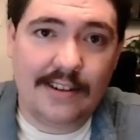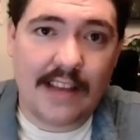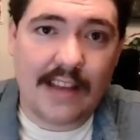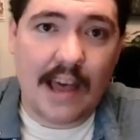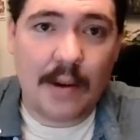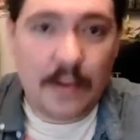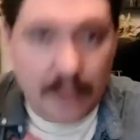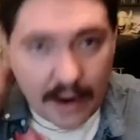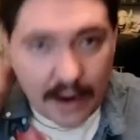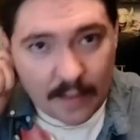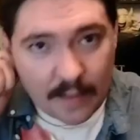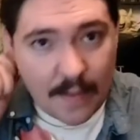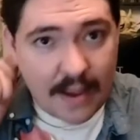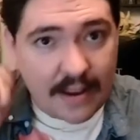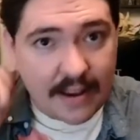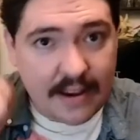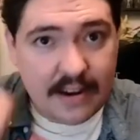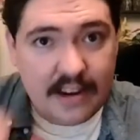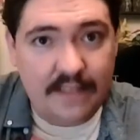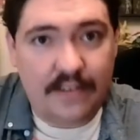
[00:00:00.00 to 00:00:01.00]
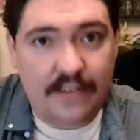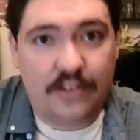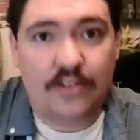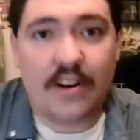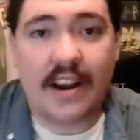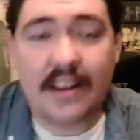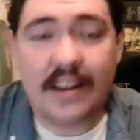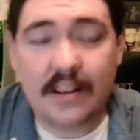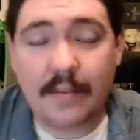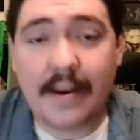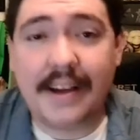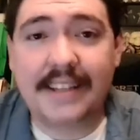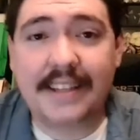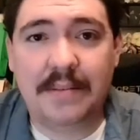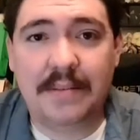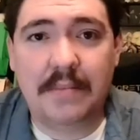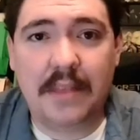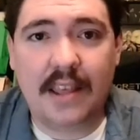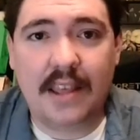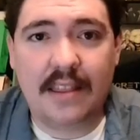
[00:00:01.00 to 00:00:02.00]
I would recommend it if you're trying to buy
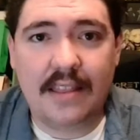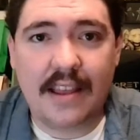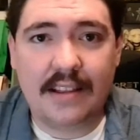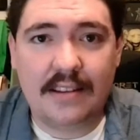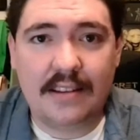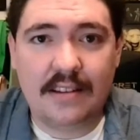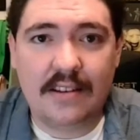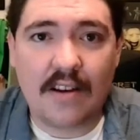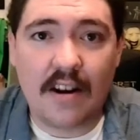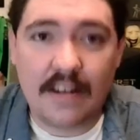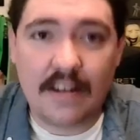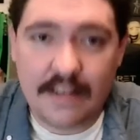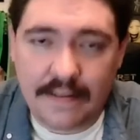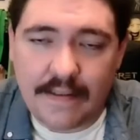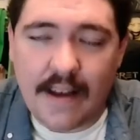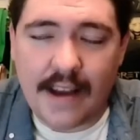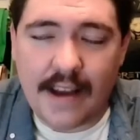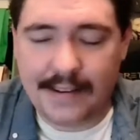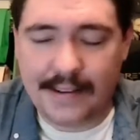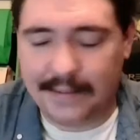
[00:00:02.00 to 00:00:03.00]
something that's hard to find.